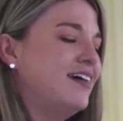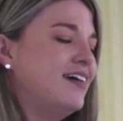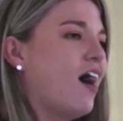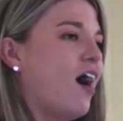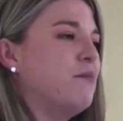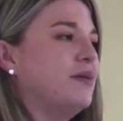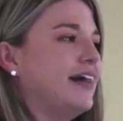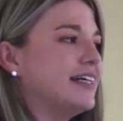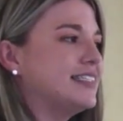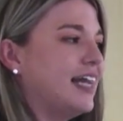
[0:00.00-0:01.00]

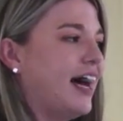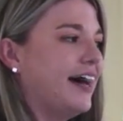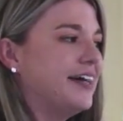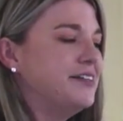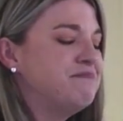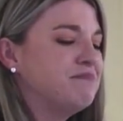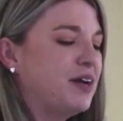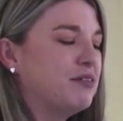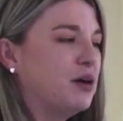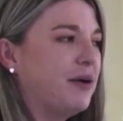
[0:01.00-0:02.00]
complex slide,
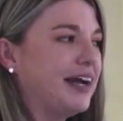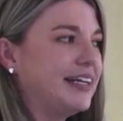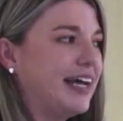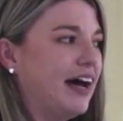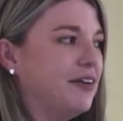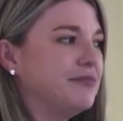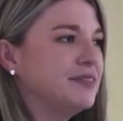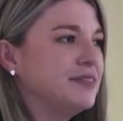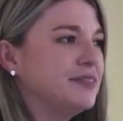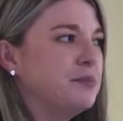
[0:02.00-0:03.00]
but I'm going to break it down
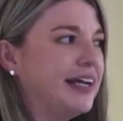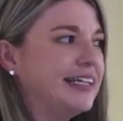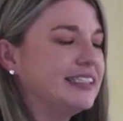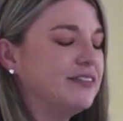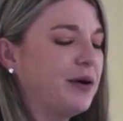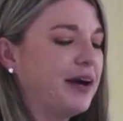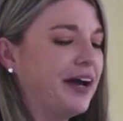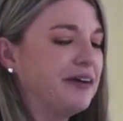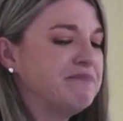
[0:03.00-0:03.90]
pretty easy for you.